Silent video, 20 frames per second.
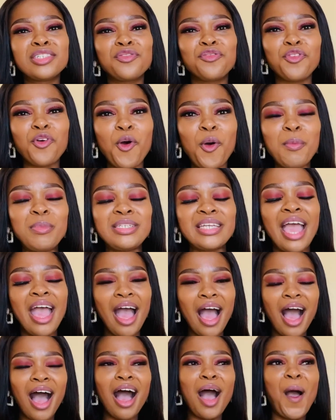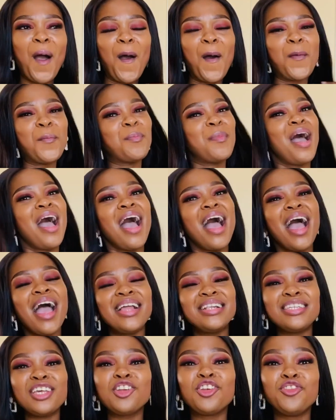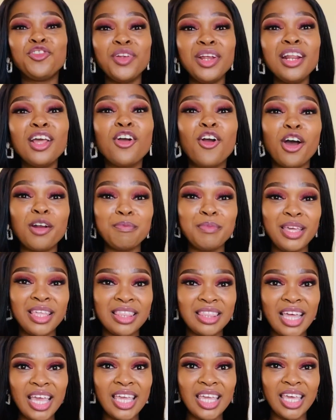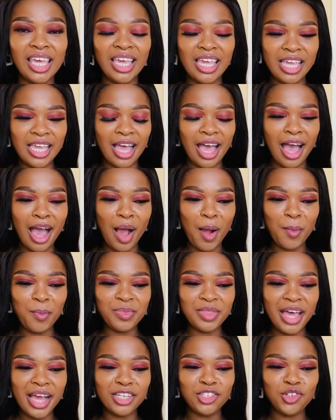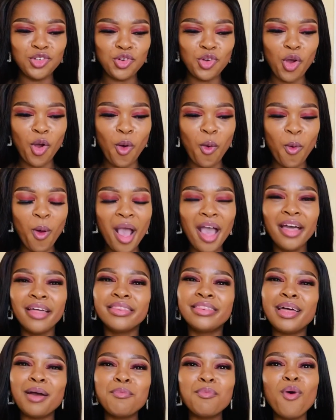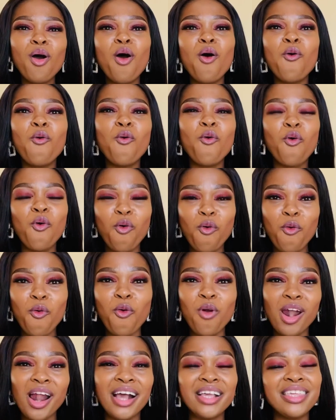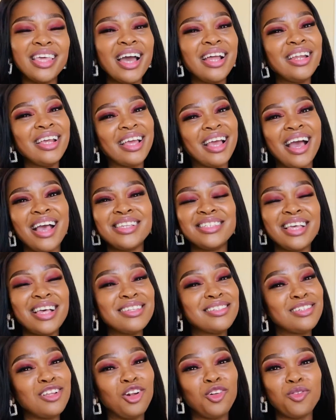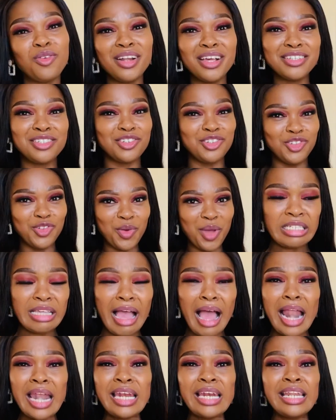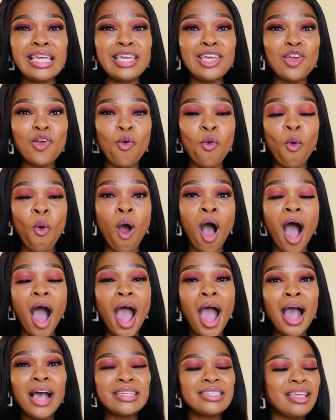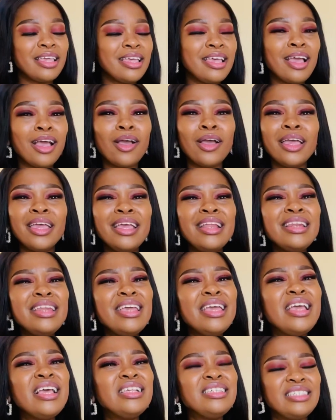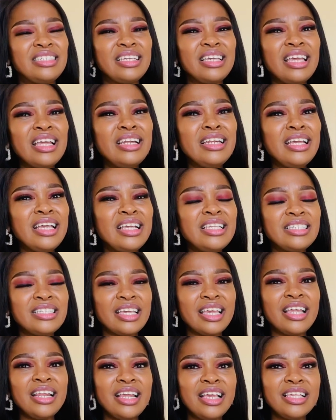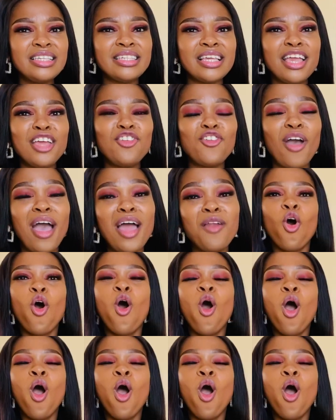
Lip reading: formed, and it really got me thinking that, you know, the more ukhula nyani guys yasidlule izinto yalingwa ininzi into, and